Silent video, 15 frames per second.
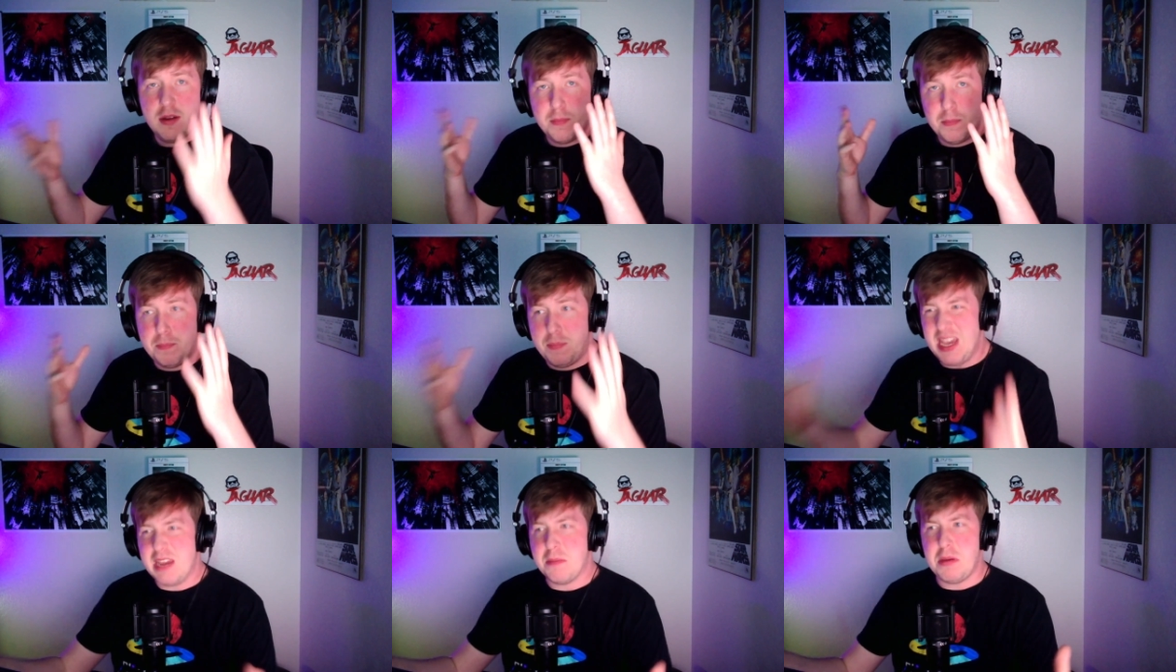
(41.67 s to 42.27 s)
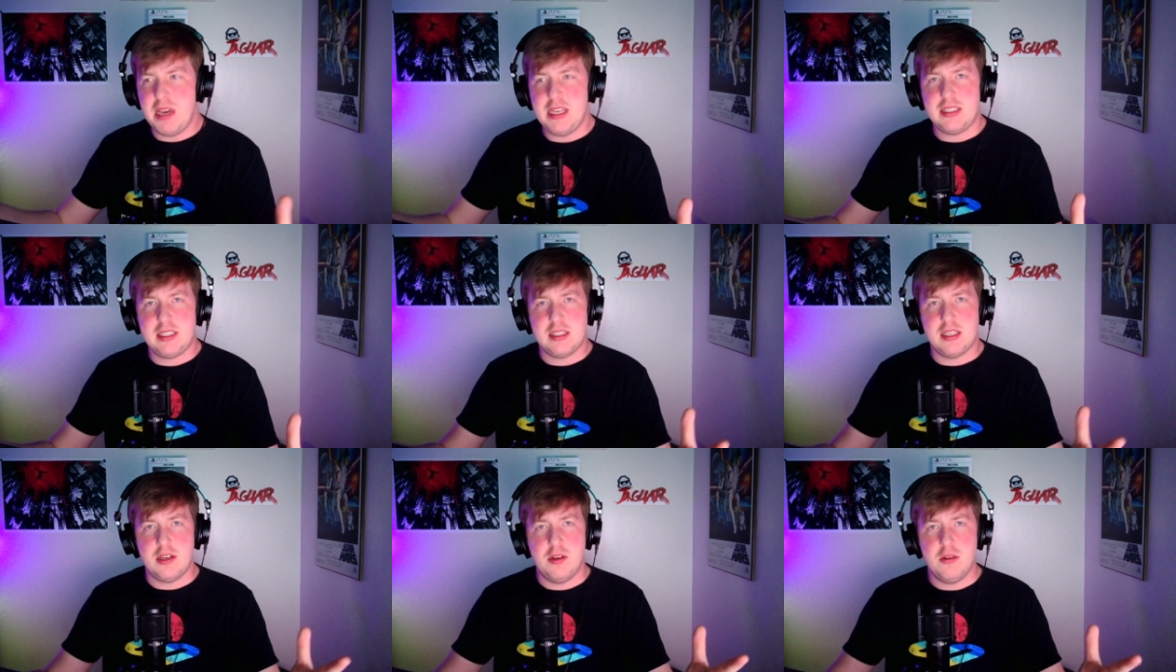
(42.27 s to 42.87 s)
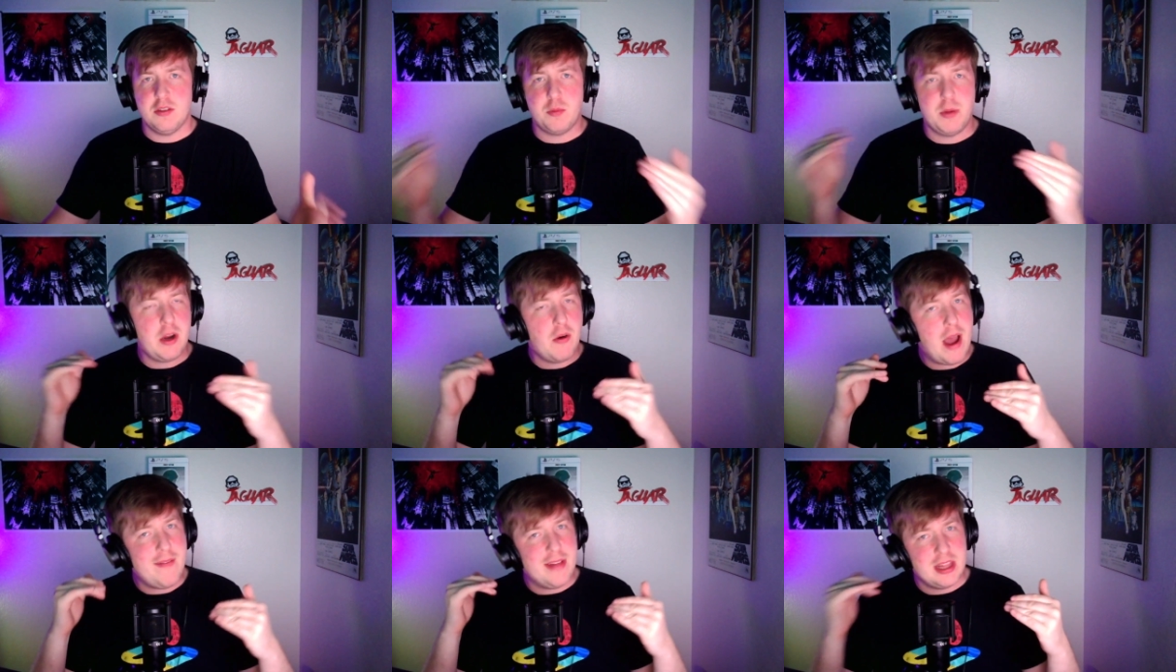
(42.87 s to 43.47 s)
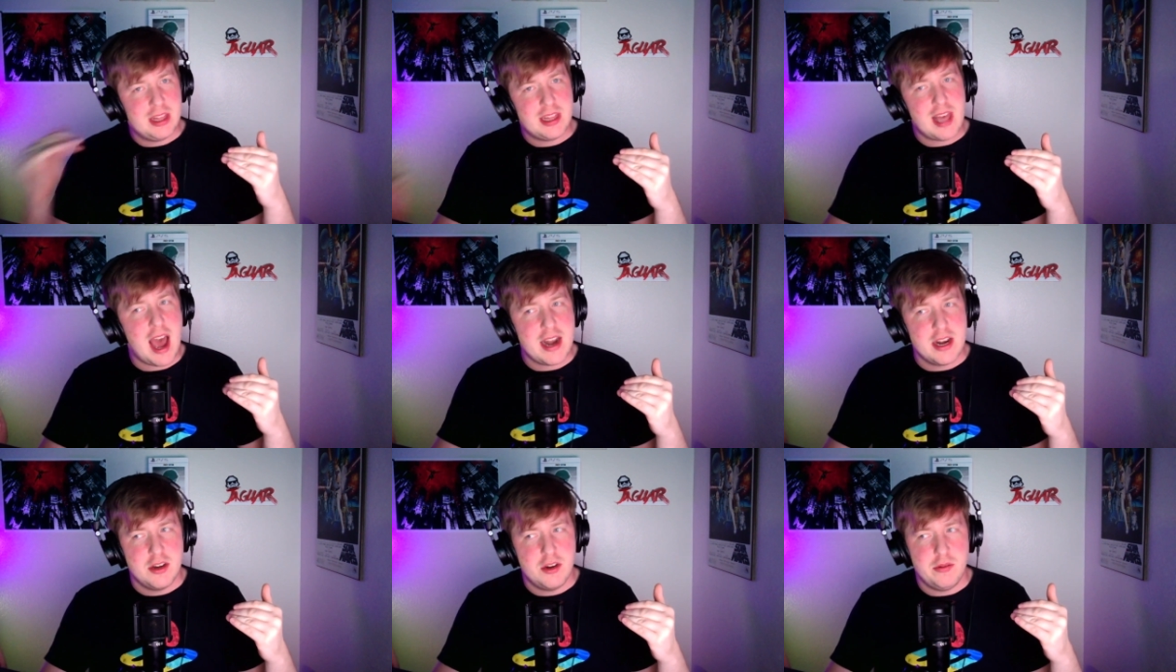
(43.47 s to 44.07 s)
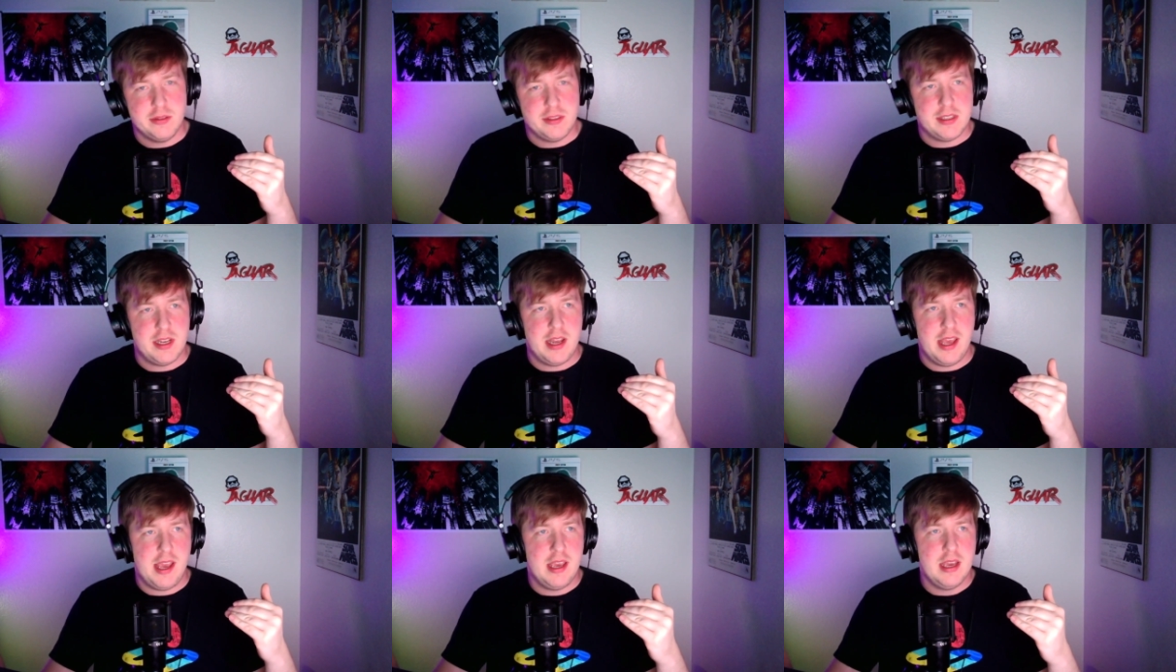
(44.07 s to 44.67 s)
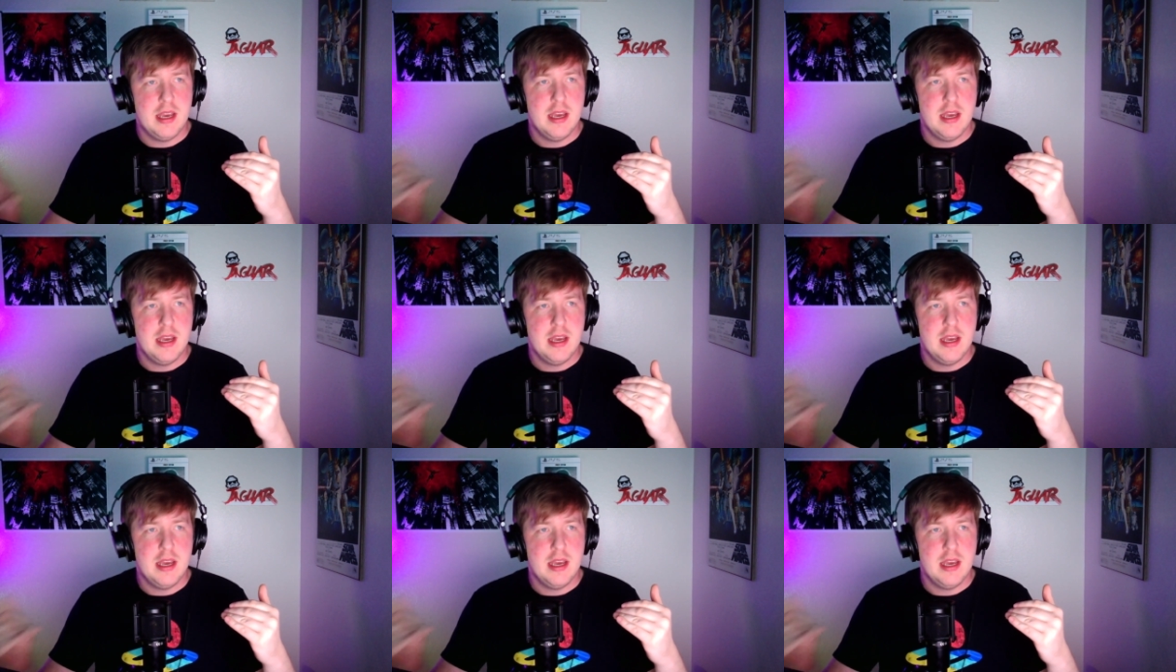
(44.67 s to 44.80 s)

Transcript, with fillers: big pieces of news. We don't have a lot of news today,